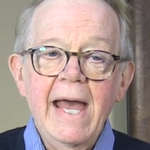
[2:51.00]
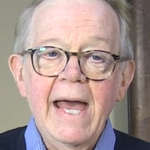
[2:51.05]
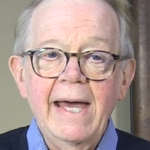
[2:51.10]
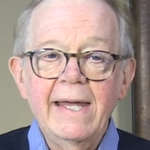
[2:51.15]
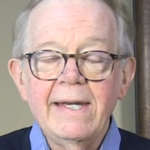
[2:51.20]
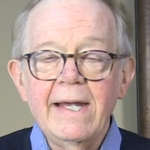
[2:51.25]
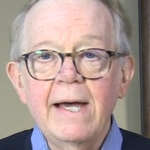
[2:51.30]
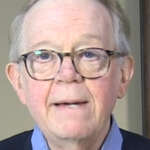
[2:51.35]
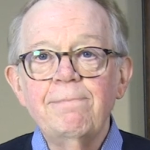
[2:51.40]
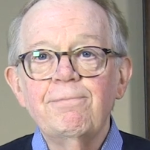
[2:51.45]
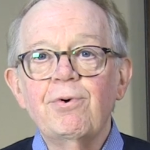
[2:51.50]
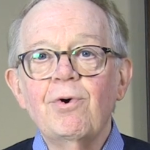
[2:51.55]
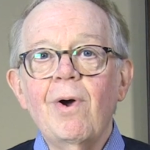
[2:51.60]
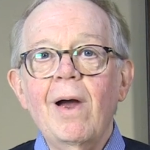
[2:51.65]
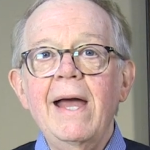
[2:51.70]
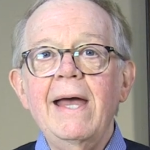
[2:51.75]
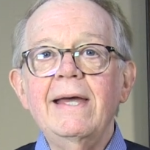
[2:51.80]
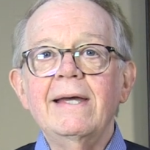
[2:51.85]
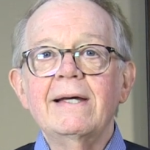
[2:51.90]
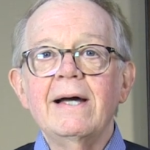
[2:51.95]
And I
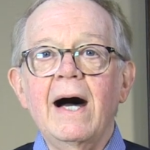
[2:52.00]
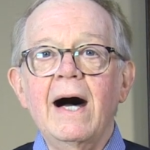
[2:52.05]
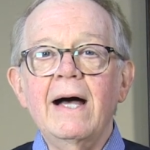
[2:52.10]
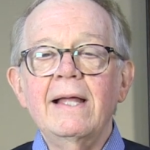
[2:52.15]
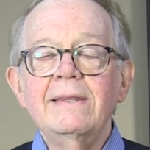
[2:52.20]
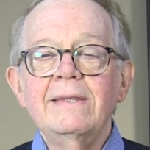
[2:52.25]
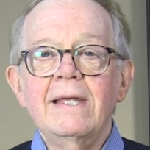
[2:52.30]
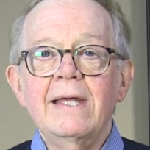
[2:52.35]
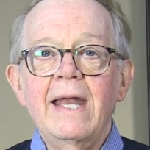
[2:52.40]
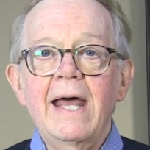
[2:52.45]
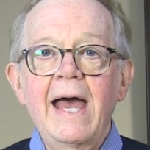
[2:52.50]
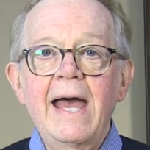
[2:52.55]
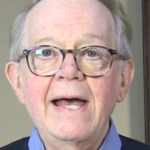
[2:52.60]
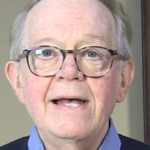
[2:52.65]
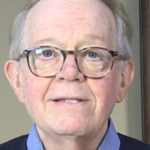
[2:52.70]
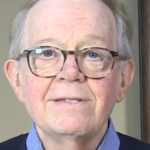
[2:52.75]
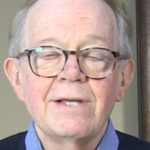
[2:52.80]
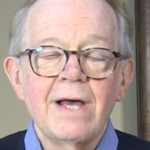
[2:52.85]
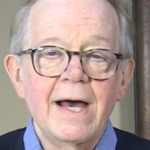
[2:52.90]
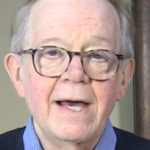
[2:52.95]
pray, God, that
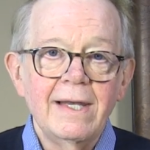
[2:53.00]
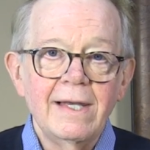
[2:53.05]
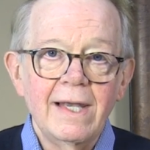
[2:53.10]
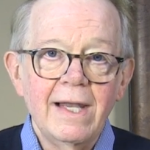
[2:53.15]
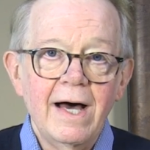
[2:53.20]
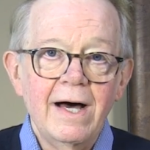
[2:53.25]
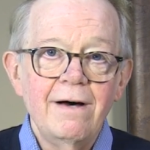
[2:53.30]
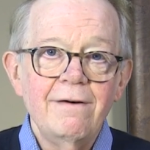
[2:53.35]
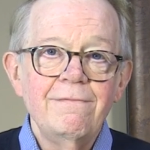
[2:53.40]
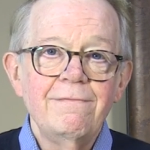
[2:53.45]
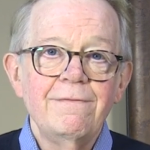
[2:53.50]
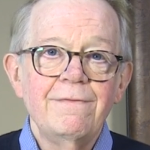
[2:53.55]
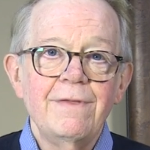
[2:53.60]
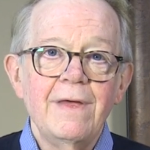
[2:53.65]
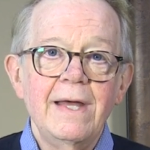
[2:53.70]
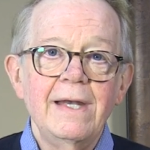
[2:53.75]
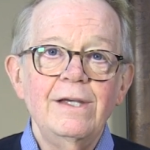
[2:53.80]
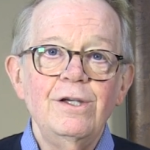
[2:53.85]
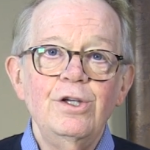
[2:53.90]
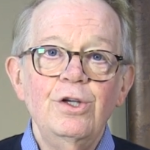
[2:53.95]
as I love,
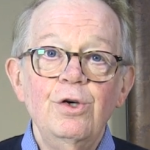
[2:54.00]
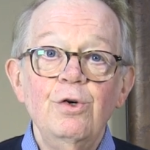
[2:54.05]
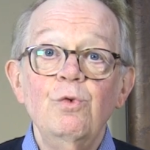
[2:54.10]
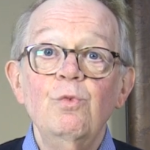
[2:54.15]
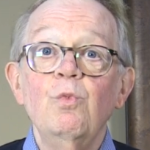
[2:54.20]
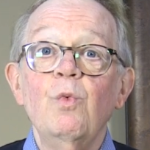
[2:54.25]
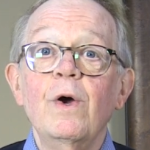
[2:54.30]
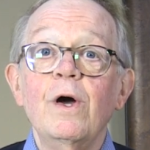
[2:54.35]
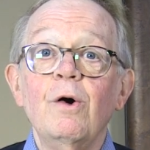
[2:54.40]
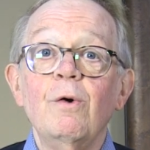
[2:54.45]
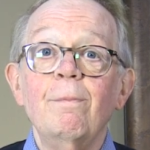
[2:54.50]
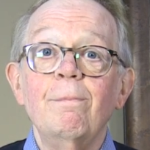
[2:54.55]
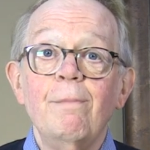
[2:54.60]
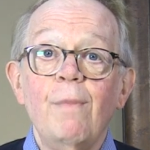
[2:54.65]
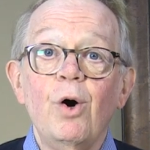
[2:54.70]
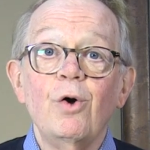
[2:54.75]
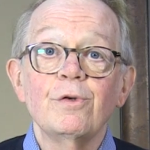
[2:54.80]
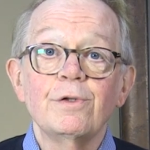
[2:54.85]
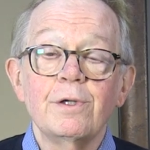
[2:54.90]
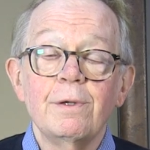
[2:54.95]
that you will
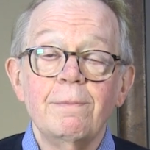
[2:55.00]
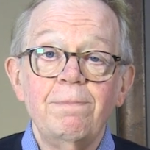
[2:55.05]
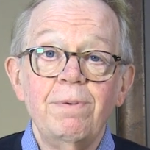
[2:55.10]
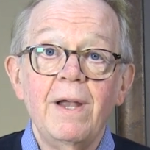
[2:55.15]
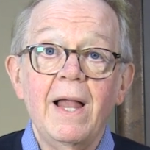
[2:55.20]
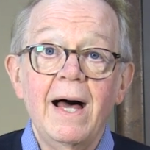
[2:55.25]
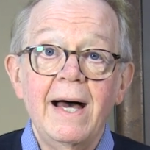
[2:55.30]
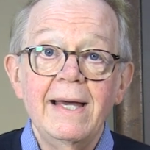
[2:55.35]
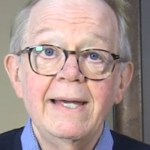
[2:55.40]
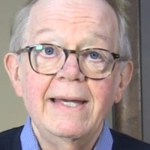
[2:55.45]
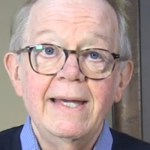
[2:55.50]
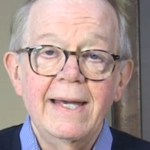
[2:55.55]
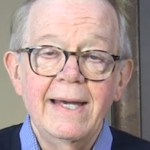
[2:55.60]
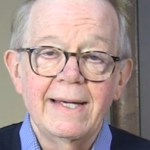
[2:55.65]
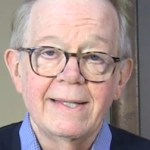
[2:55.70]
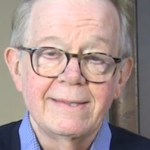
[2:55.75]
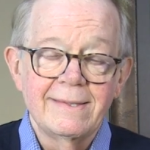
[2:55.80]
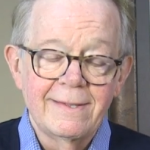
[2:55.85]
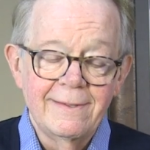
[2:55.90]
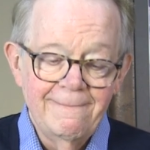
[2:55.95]
multiply
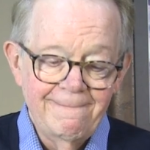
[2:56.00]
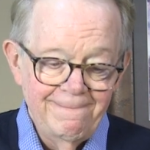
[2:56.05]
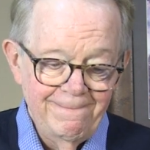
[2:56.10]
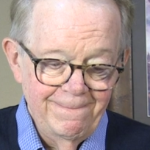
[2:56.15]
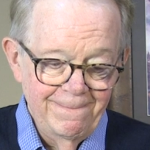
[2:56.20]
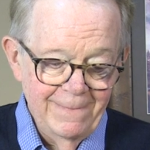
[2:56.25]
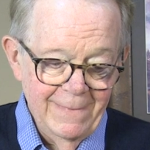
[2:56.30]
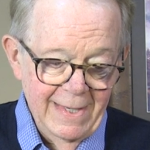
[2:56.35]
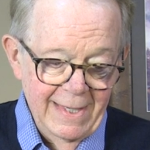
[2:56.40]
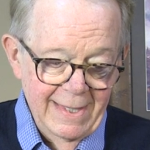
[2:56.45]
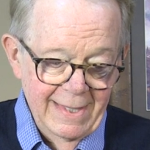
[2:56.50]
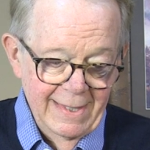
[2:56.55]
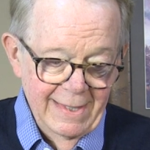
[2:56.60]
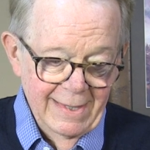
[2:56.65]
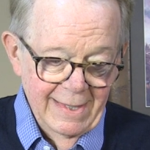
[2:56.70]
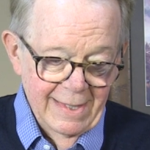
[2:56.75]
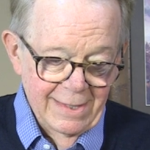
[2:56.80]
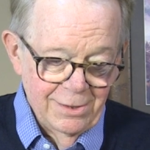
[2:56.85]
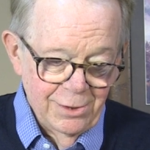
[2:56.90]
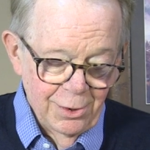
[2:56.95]
it,
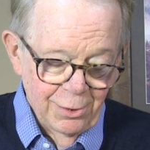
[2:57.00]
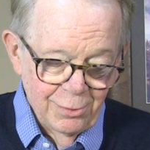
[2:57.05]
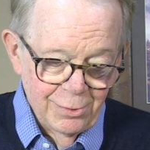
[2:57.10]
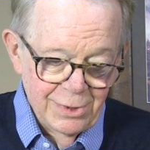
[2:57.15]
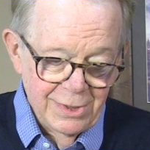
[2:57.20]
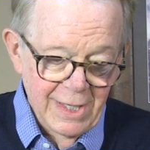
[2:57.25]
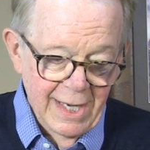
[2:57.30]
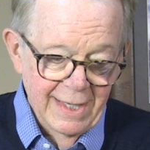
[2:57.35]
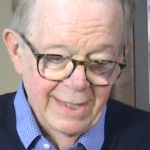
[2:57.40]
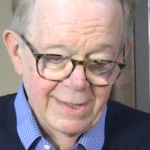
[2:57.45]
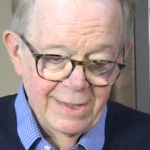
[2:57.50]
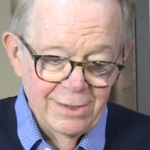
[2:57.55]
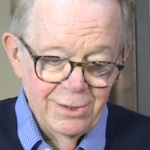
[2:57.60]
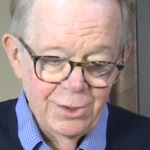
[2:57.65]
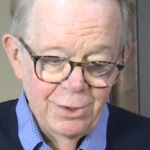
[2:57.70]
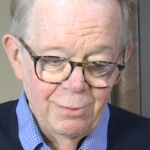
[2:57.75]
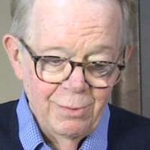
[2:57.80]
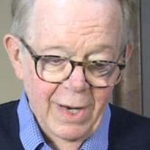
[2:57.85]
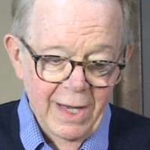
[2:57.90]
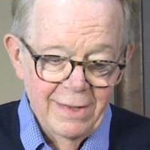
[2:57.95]
that you'll send it
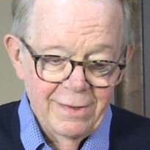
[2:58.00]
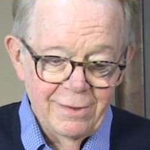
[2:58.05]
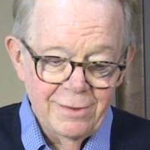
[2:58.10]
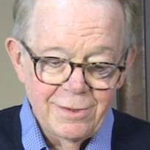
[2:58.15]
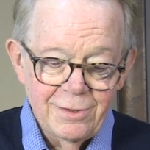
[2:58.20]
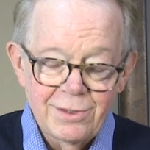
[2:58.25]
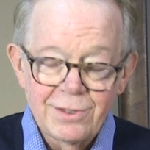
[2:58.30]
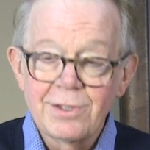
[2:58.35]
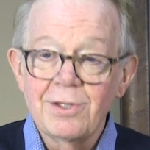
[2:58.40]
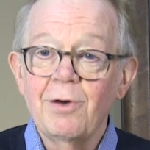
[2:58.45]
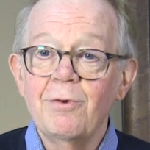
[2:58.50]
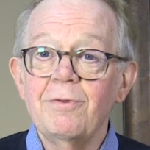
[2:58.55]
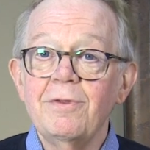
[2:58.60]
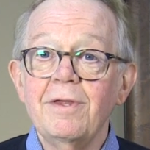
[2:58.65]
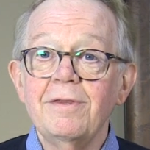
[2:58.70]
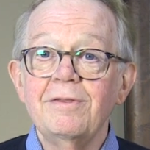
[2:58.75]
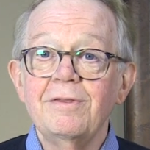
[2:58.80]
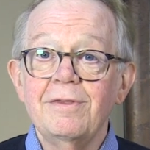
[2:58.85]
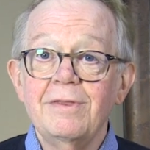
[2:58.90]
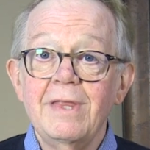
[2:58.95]
to others so
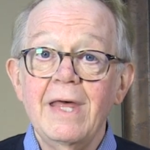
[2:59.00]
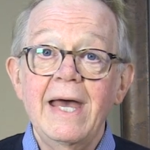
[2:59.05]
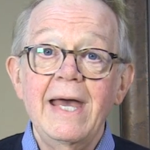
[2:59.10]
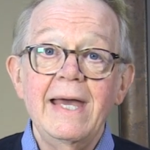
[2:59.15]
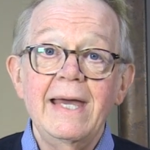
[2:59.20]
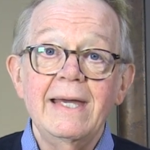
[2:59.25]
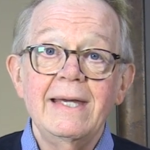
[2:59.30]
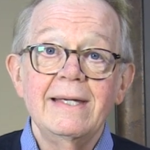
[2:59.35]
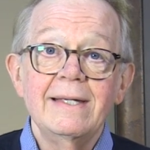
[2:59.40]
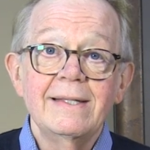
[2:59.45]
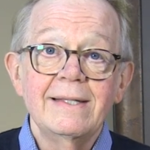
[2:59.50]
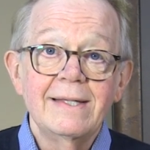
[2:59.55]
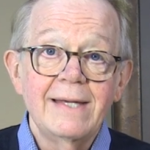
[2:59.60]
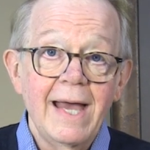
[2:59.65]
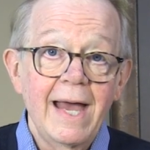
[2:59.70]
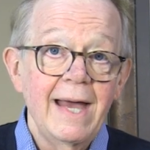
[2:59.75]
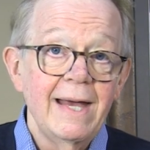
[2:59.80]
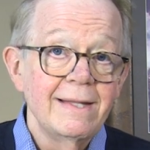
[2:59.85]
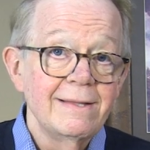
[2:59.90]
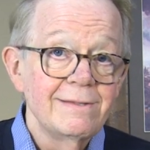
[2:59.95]
that they
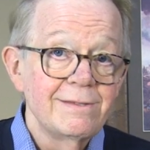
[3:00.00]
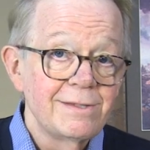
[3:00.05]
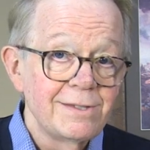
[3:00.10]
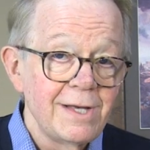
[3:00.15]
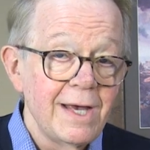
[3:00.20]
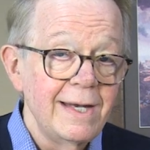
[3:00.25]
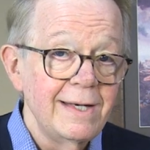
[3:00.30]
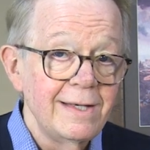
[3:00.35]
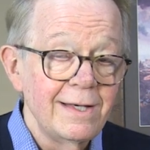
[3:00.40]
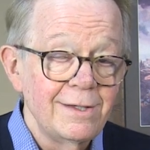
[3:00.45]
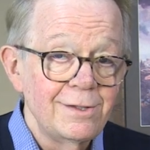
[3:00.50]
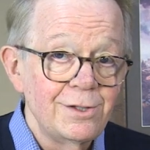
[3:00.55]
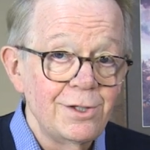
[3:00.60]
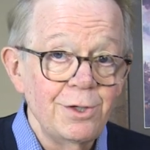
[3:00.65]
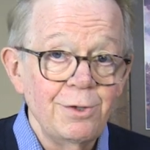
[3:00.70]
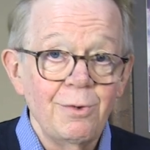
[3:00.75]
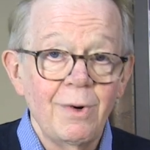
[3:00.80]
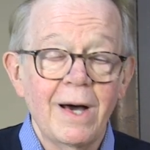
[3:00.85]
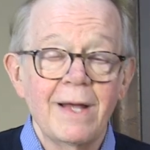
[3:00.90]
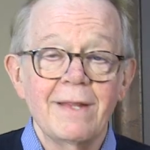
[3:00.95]
can send it to